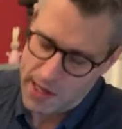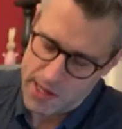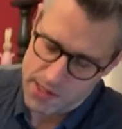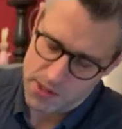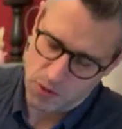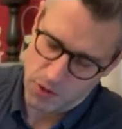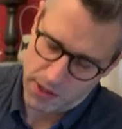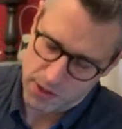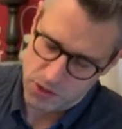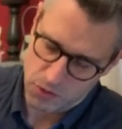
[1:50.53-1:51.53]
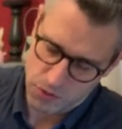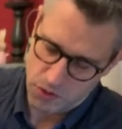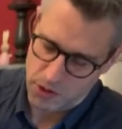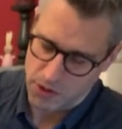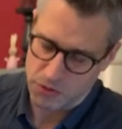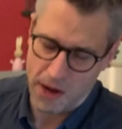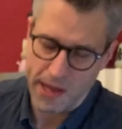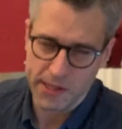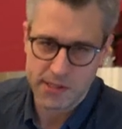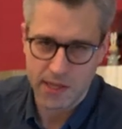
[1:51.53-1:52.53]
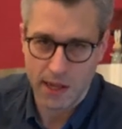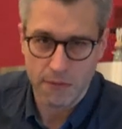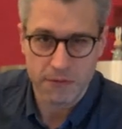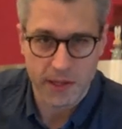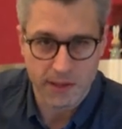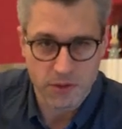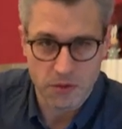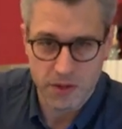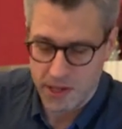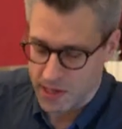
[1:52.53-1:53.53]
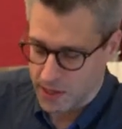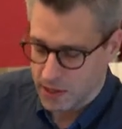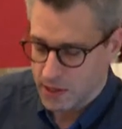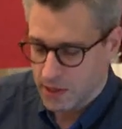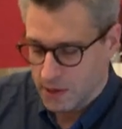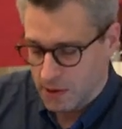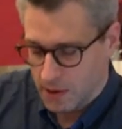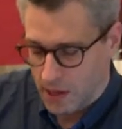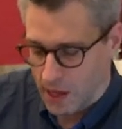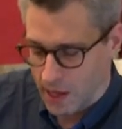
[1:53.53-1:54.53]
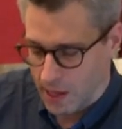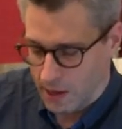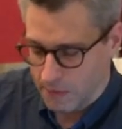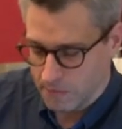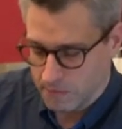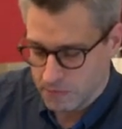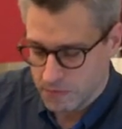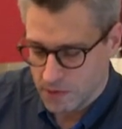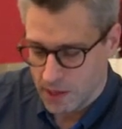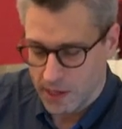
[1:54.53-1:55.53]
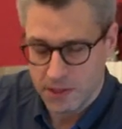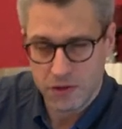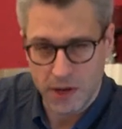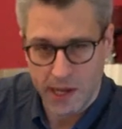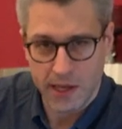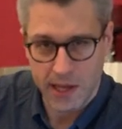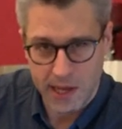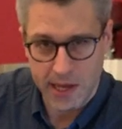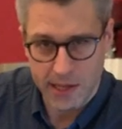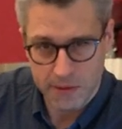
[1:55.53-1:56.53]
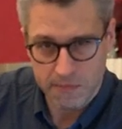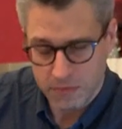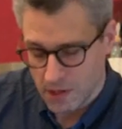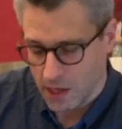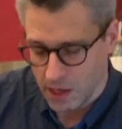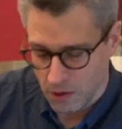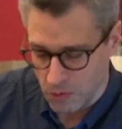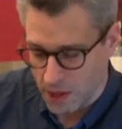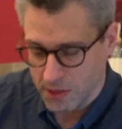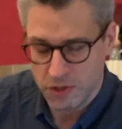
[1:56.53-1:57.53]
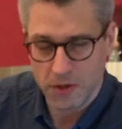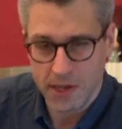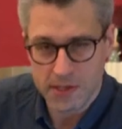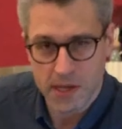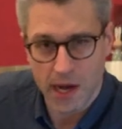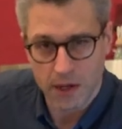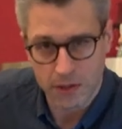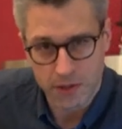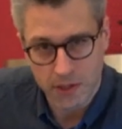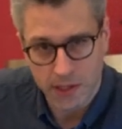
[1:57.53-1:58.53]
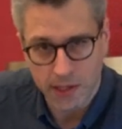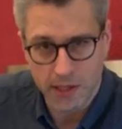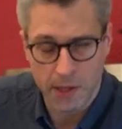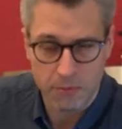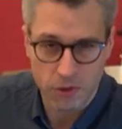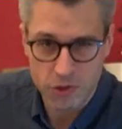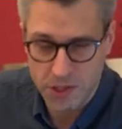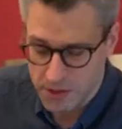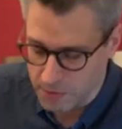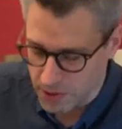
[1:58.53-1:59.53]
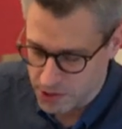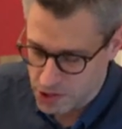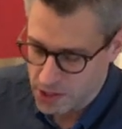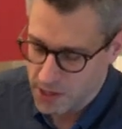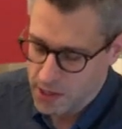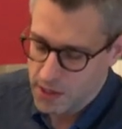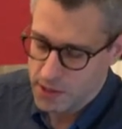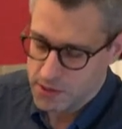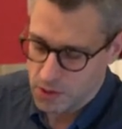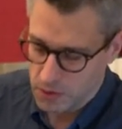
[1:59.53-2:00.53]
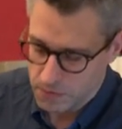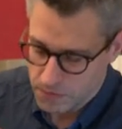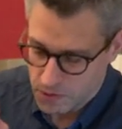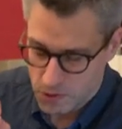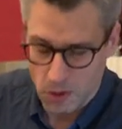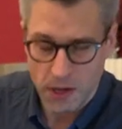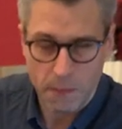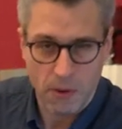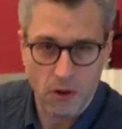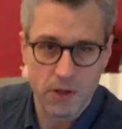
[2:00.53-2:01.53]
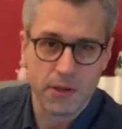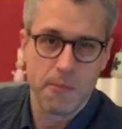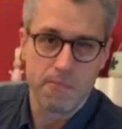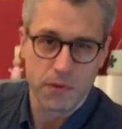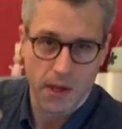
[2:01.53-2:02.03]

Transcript: is going to crank itself into the um, uh, track here uh, where the trains are uh, approaching the bridge. So turning point